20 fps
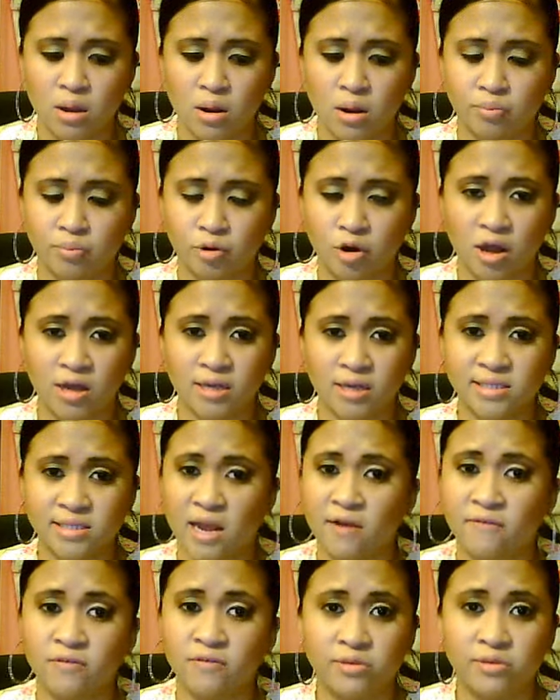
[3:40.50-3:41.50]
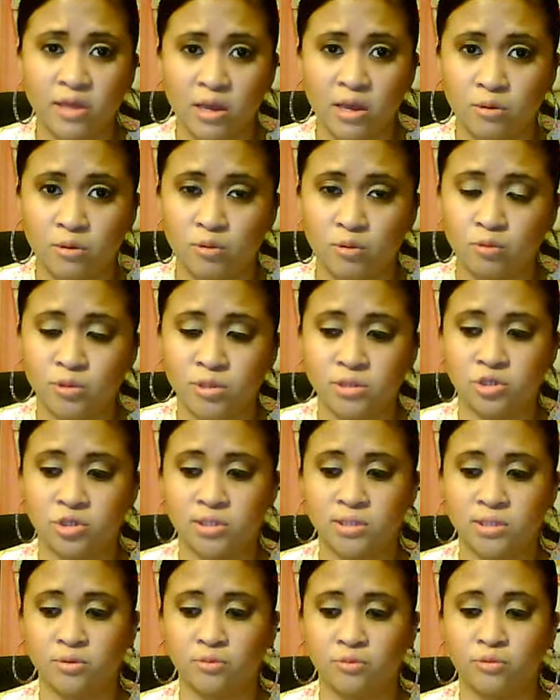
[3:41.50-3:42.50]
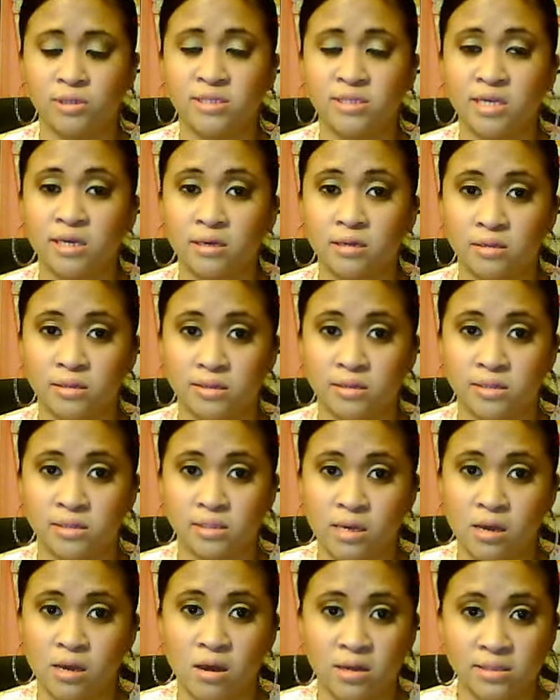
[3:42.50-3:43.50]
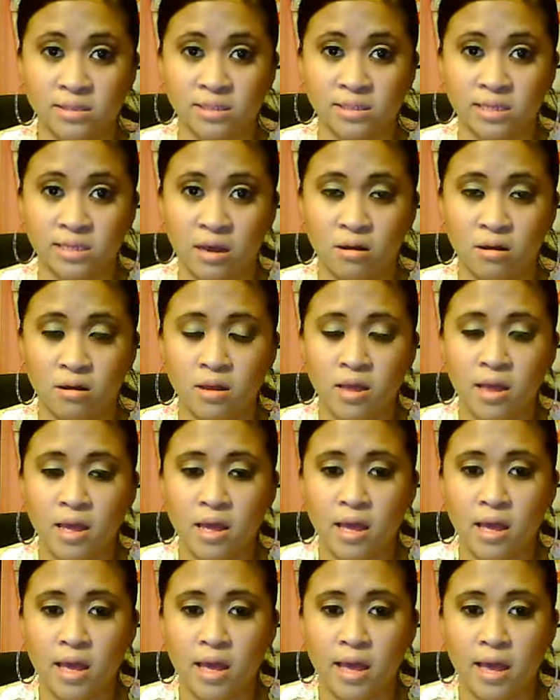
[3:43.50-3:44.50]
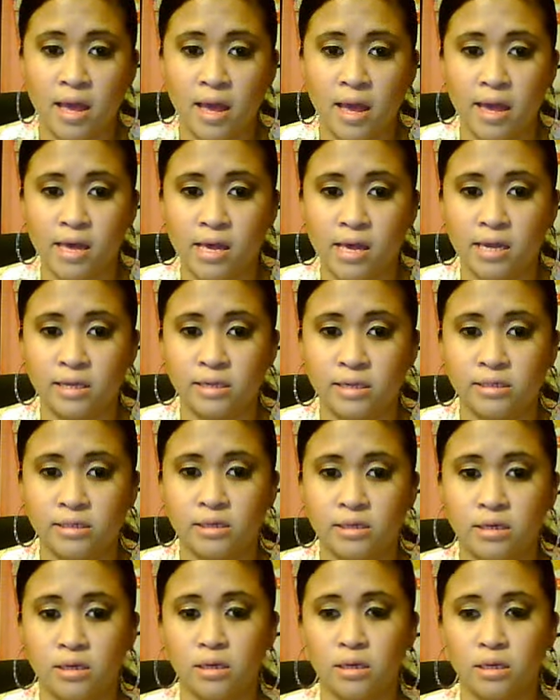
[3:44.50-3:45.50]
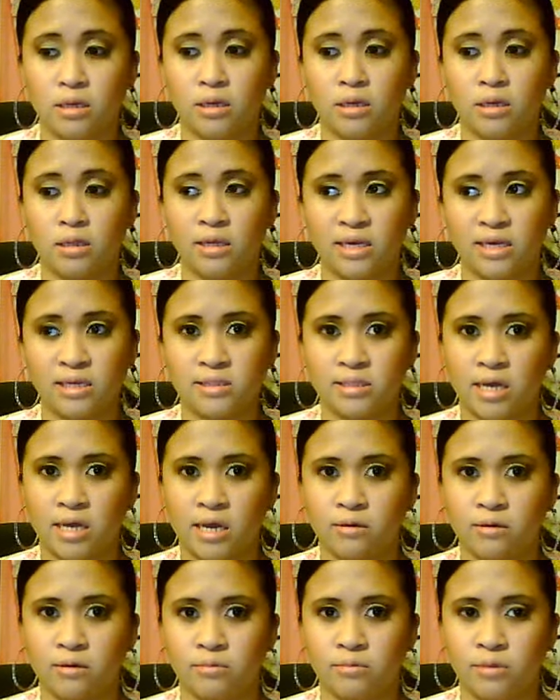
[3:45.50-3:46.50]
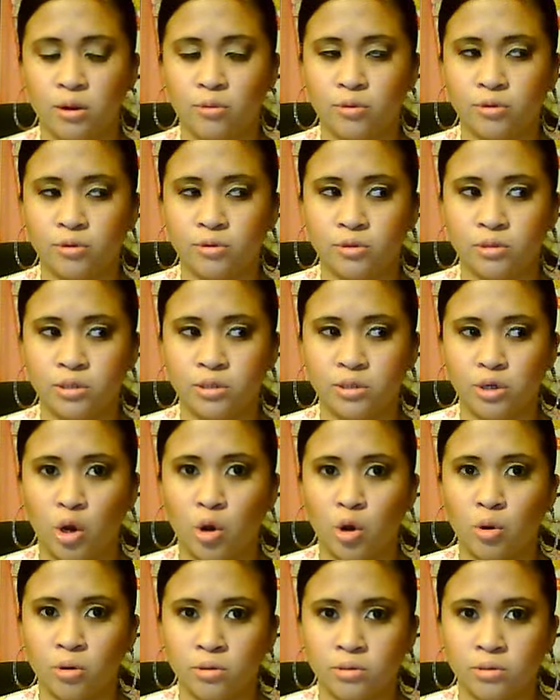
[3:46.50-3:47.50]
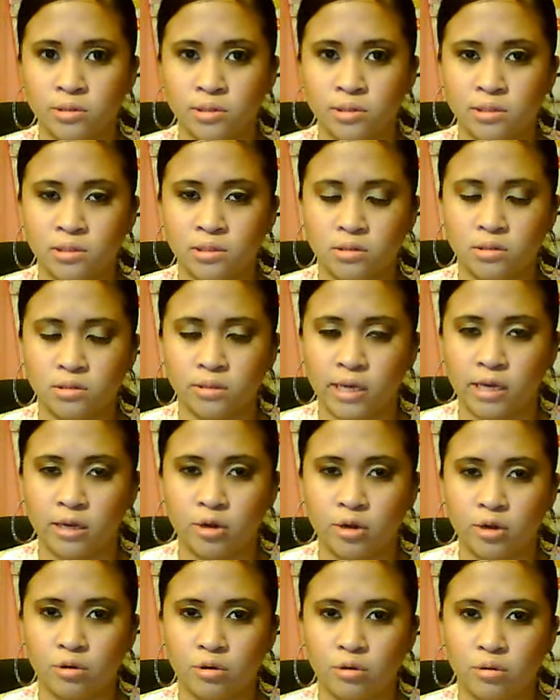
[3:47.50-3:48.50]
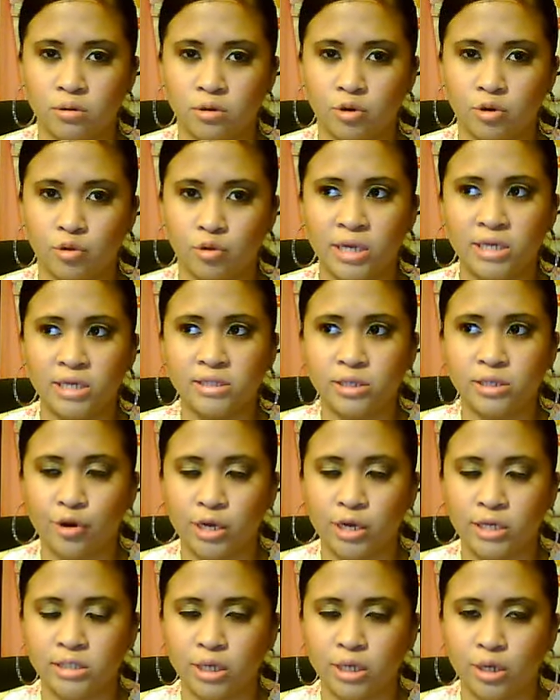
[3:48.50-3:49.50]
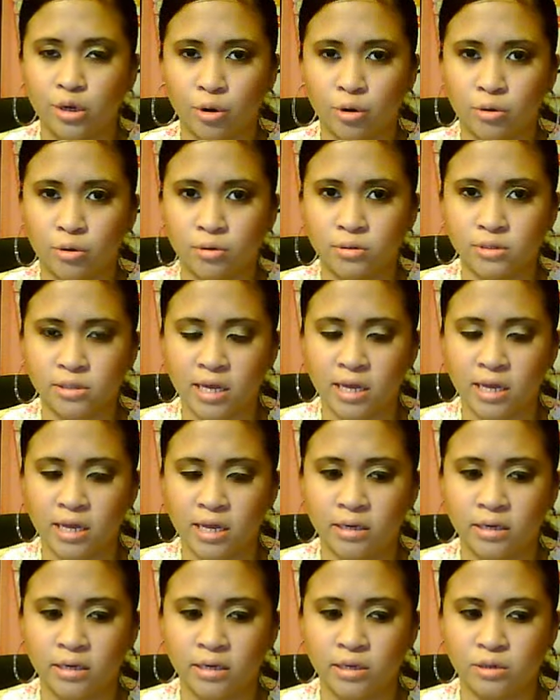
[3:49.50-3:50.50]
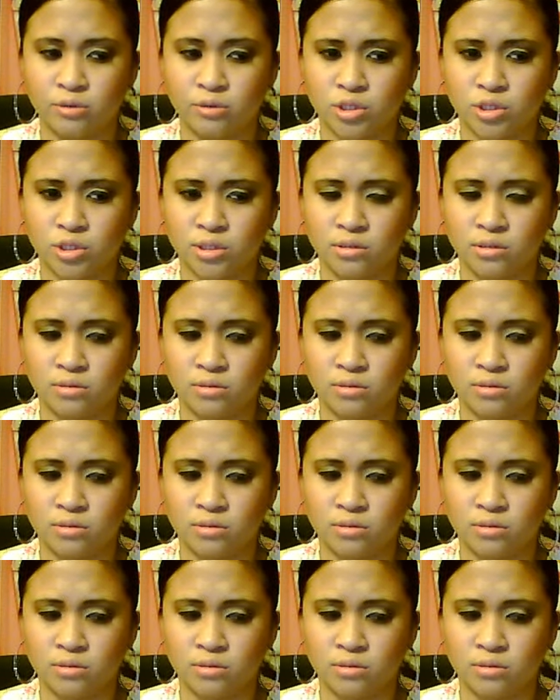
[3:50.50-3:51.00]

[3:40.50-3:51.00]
bras, everything was just ridiculously on sale. And like I said, there were girls, like crazy, crazy girls, and it was just